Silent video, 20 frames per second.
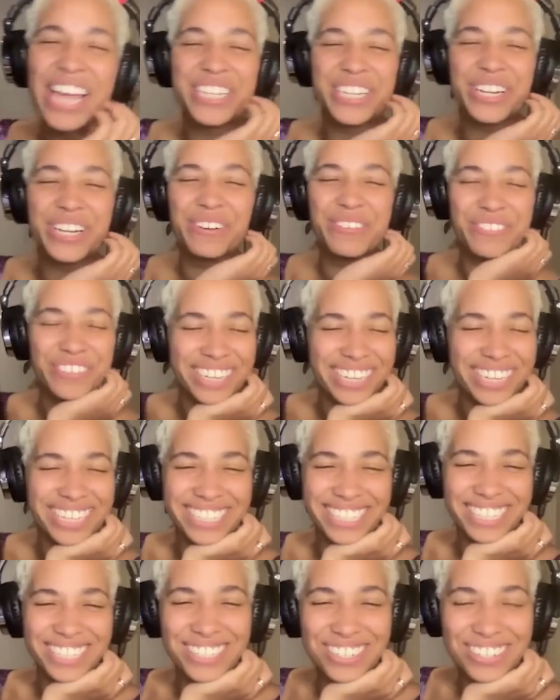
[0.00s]
Don't forget
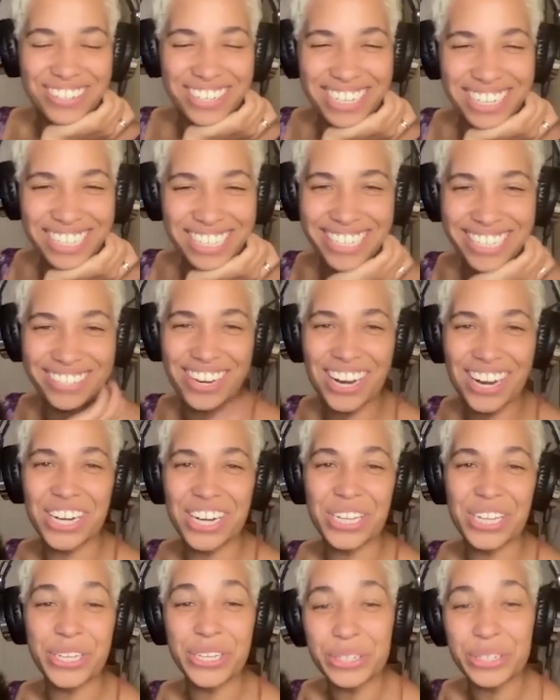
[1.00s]
to tune into our
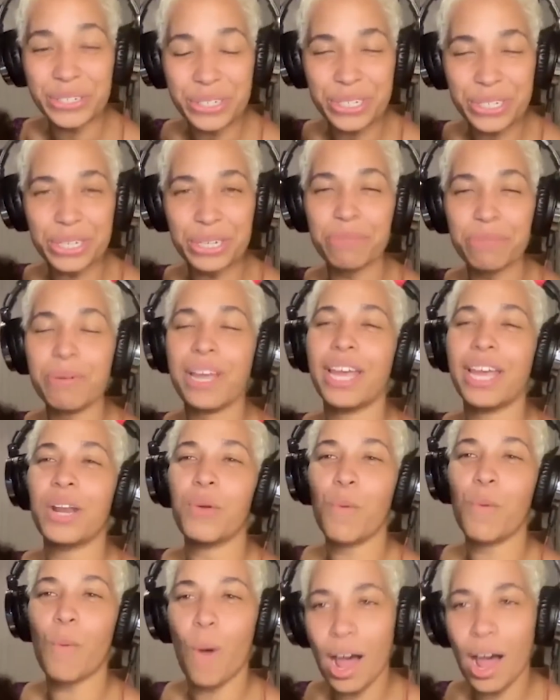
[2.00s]
YouTube
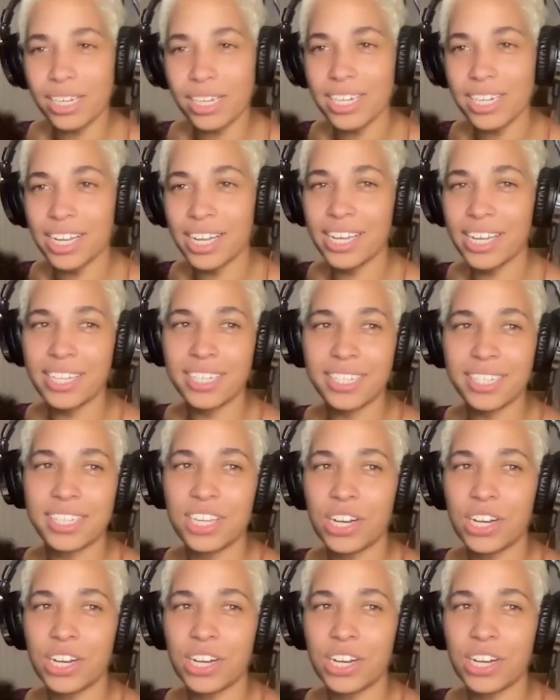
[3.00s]
and watch us.